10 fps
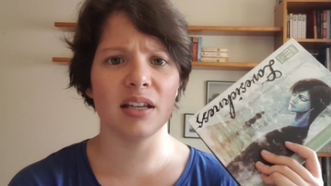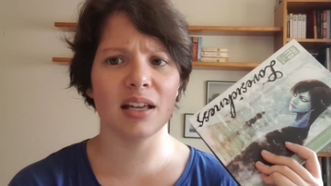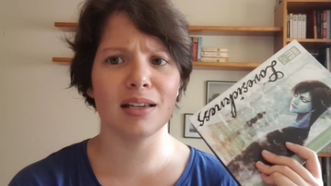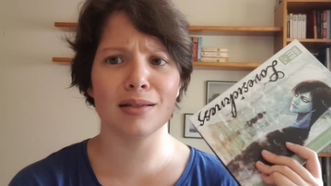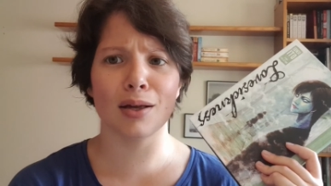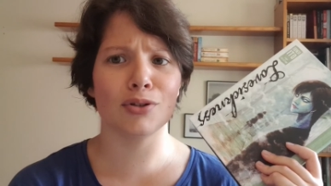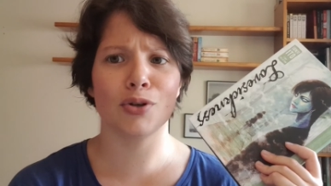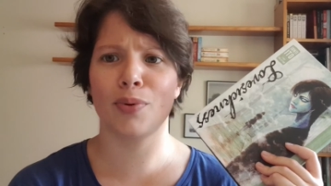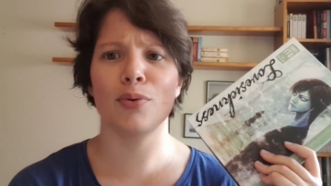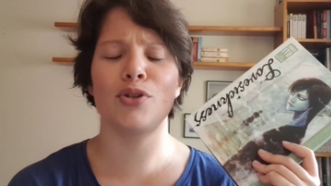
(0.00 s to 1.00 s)
and is not
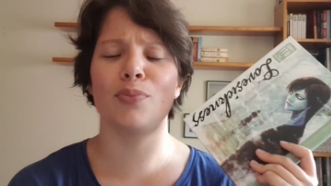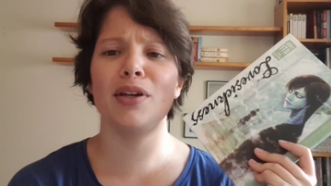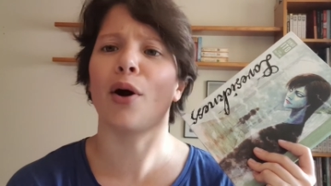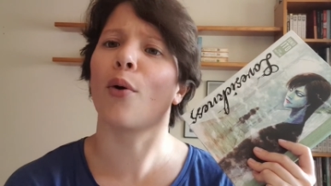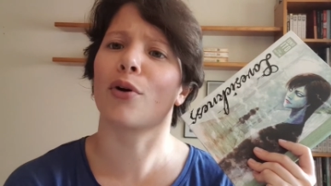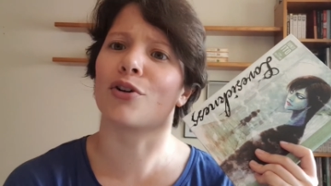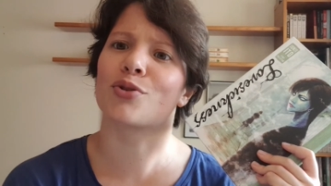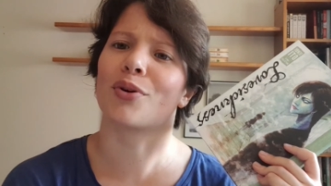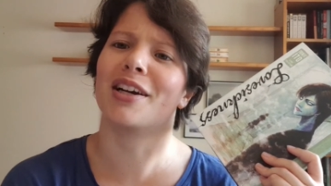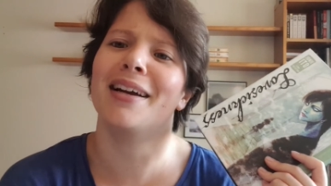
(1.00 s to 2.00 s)
supposed to be a horror
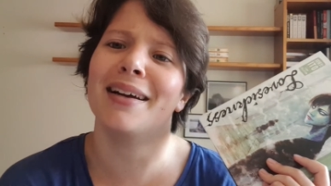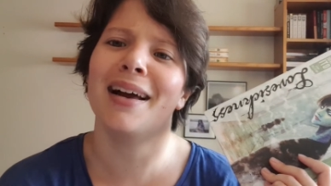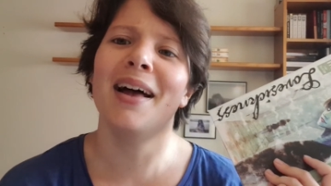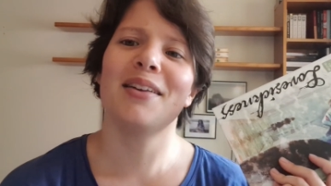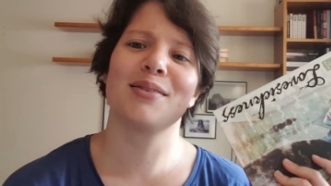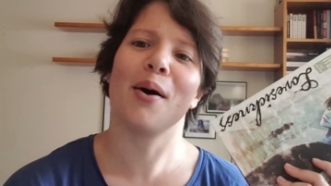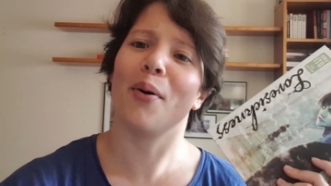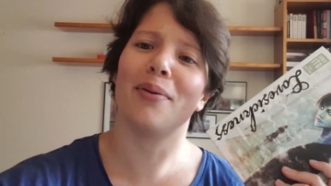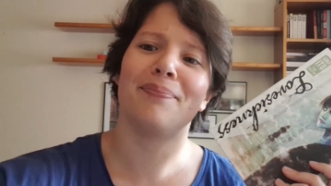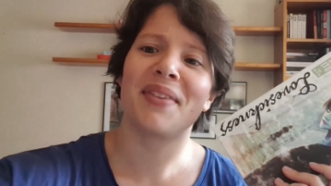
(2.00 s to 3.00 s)
story.
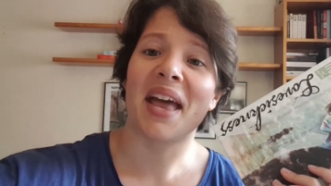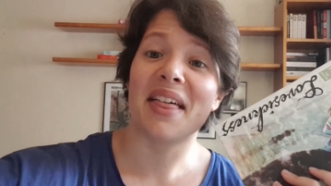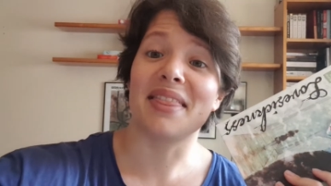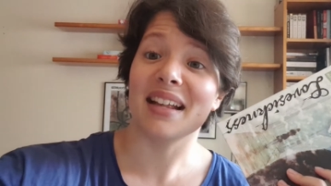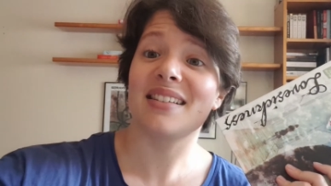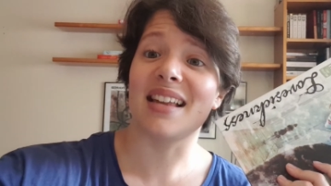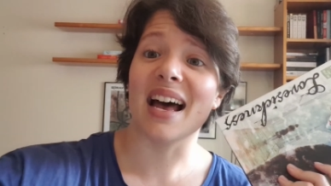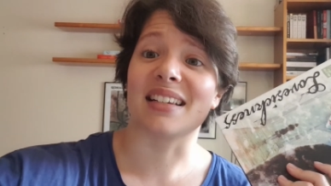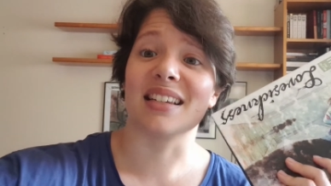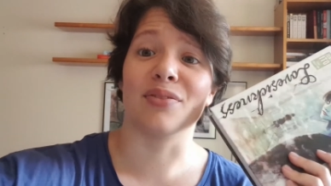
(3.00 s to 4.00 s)
So that's
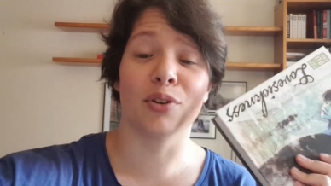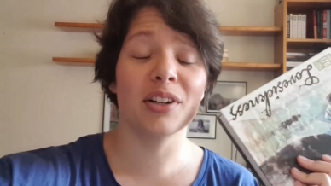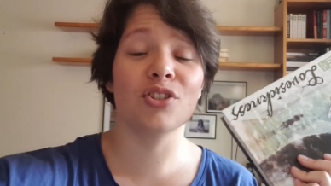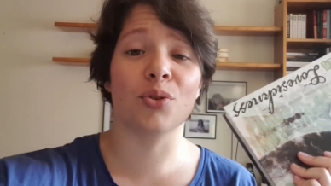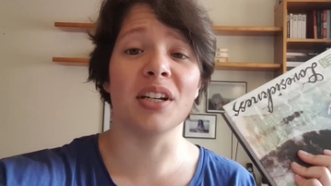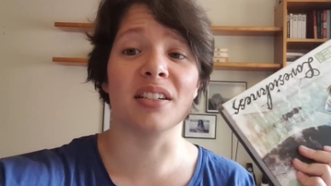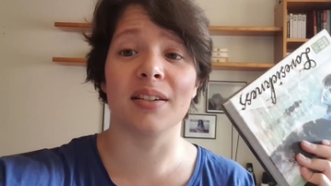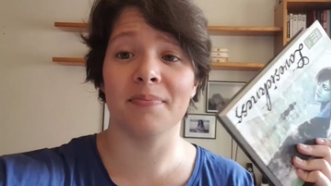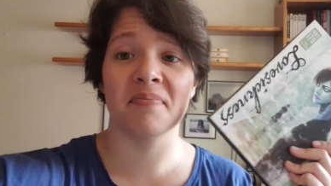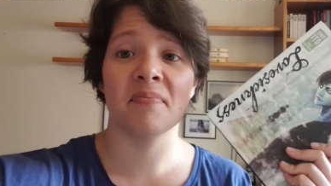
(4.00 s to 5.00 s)
that. If you're intrigued,
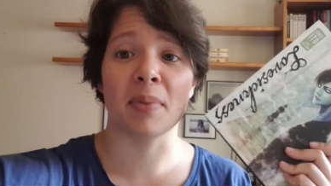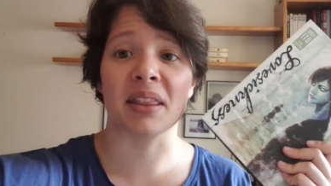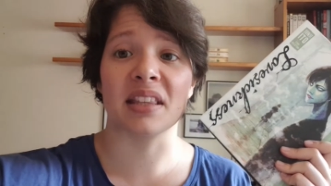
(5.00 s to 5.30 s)
pick